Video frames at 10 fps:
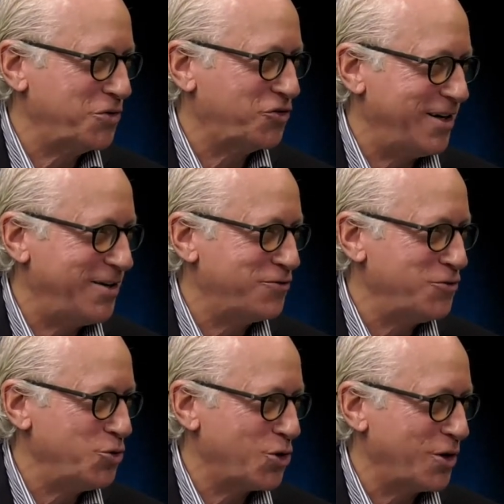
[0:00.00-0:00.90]
state of
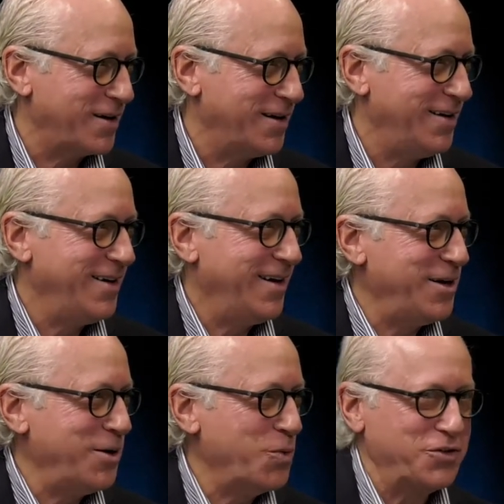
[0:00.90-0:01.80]
New York, and
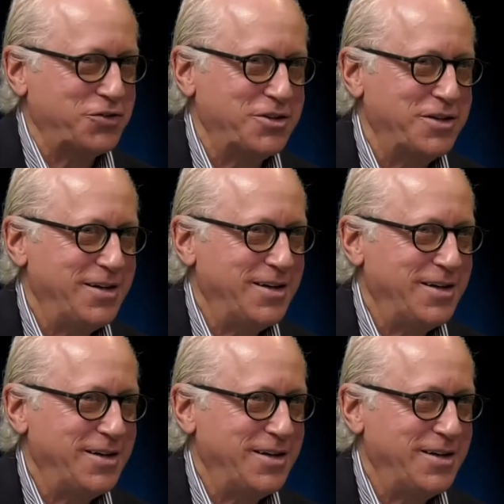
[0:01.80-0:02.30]
it was.